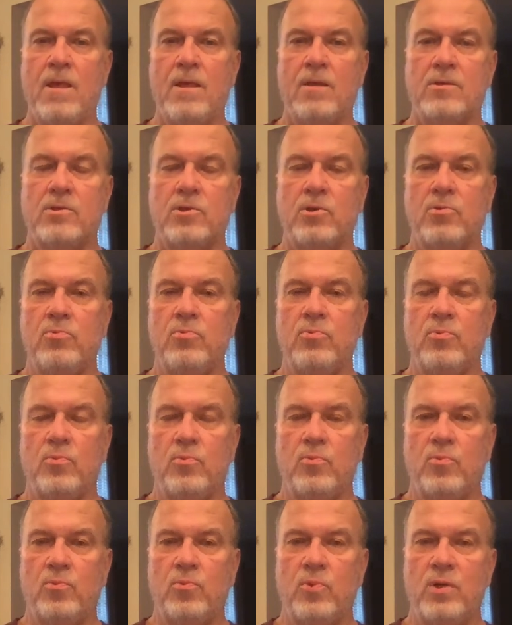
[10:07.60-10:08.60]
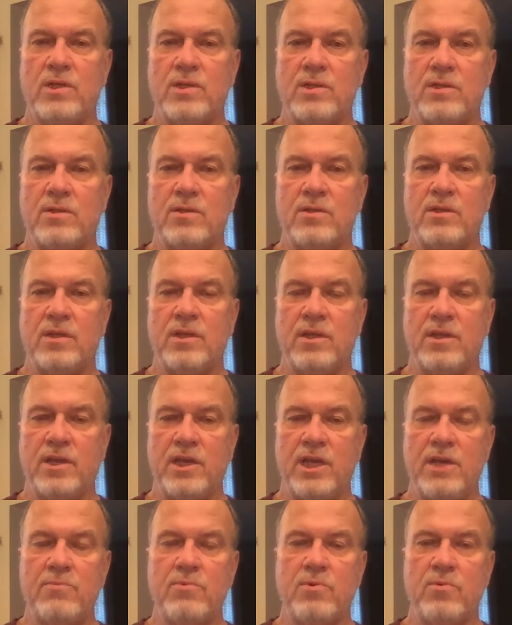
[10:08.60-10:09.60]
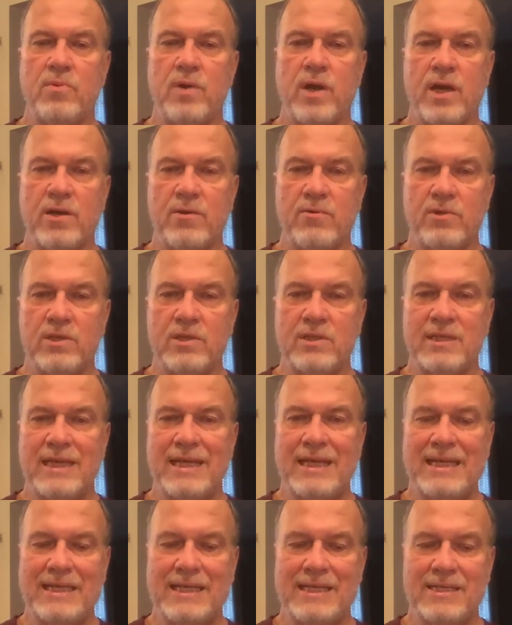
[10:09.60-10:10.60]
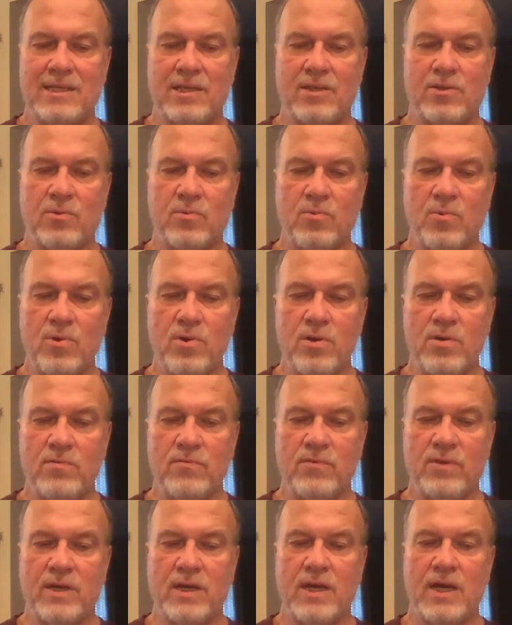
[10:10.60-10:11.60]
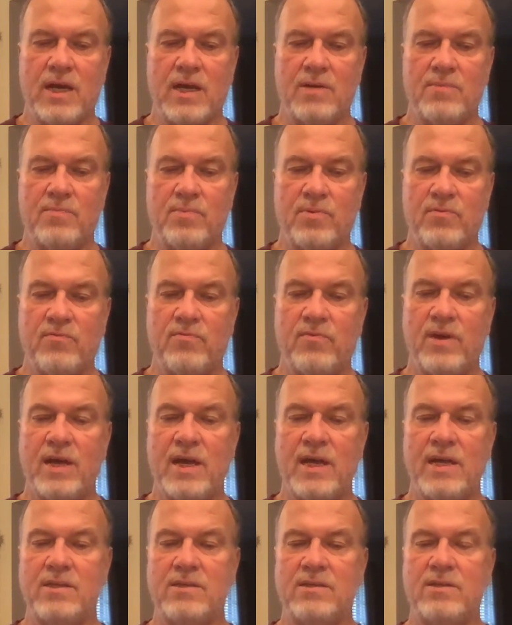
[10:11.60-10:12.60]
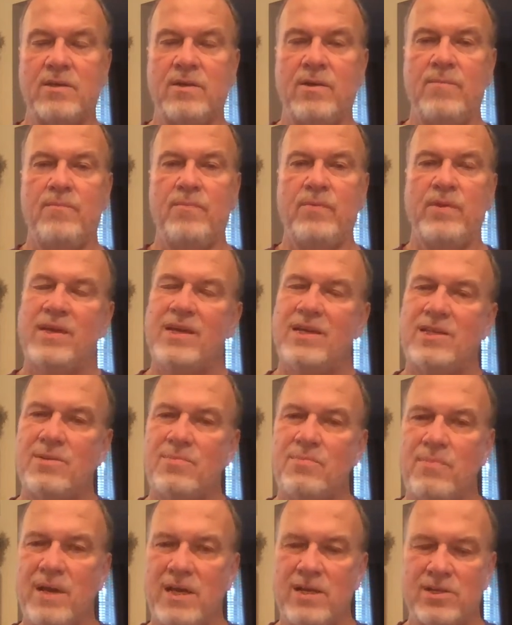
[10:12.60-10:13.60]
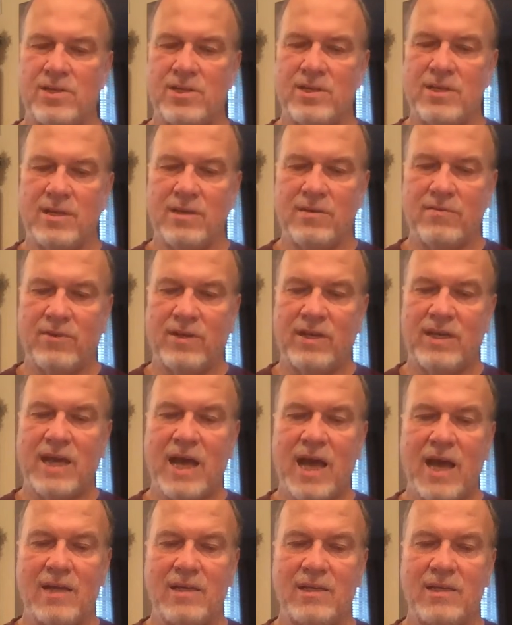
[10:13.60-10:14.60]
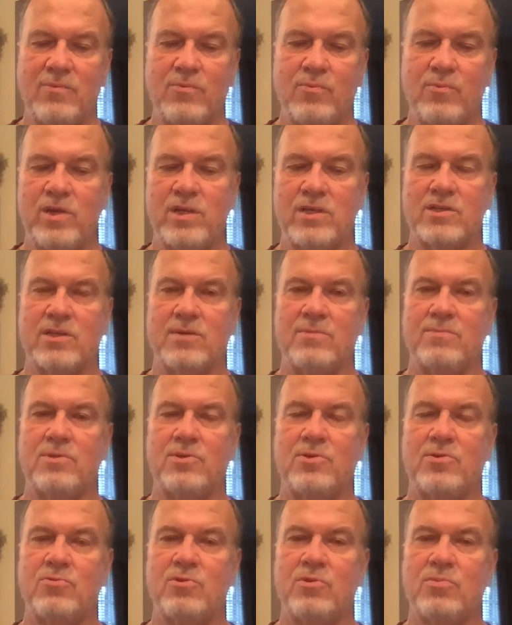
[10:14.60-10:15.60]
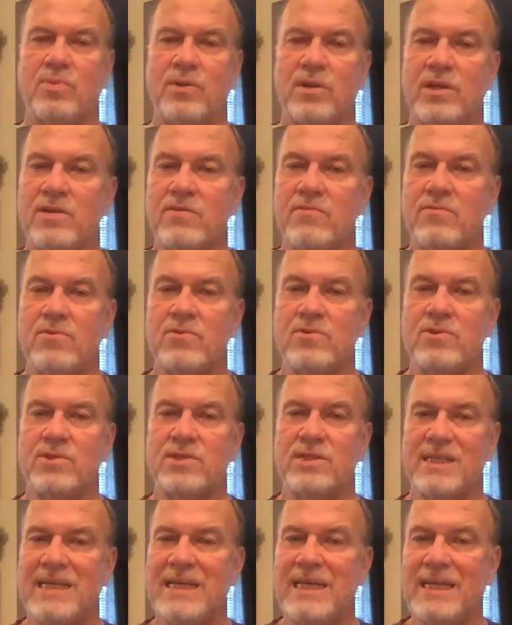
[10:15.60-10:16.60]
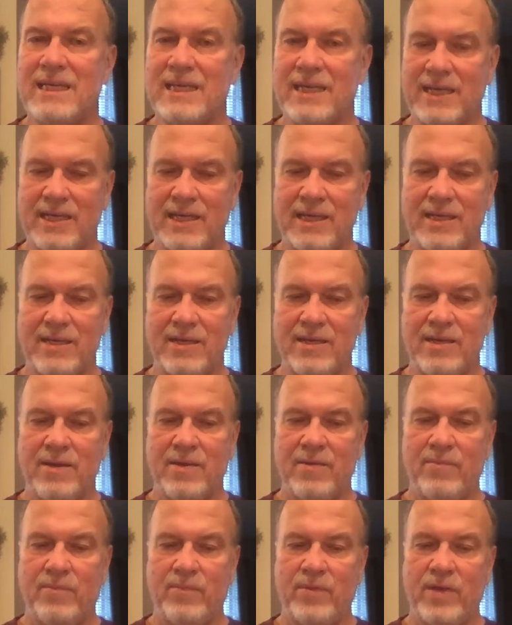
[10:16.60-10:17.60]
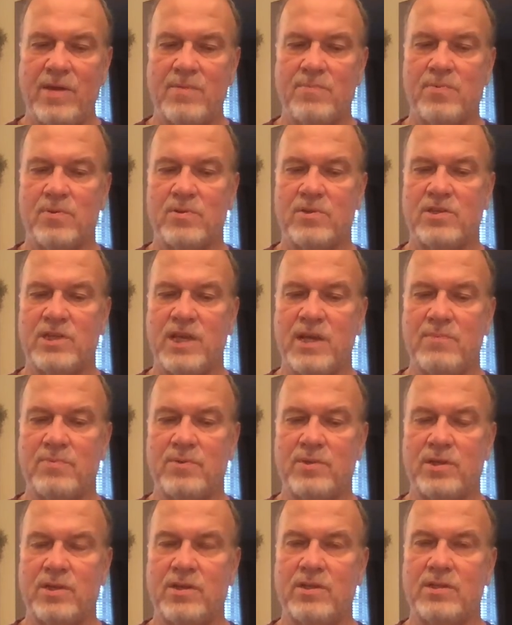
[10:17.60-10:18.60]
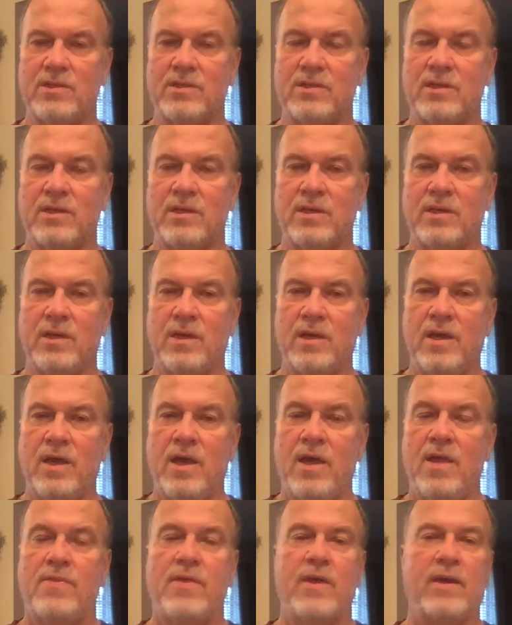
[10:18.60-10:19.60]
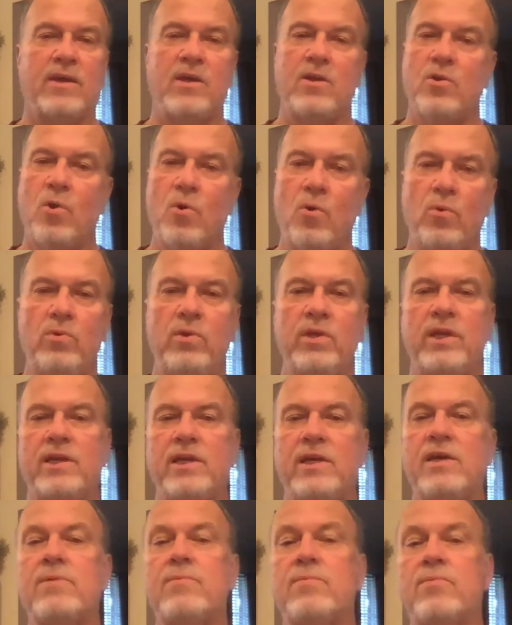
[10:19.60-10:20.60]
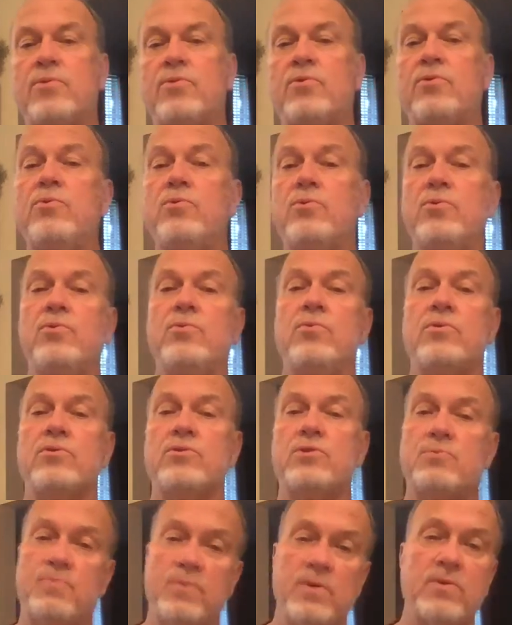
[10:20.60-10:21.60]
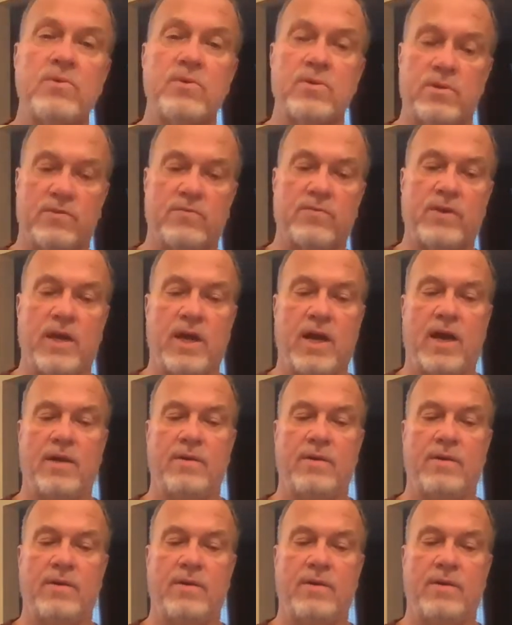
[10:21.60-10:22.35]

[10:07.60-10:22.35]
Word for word: so, what the Hebrew writer is saying is that the Word of God provides a dimension of godly wisdom to a believer's thinking and perceptions that can only come through the Spirit of God.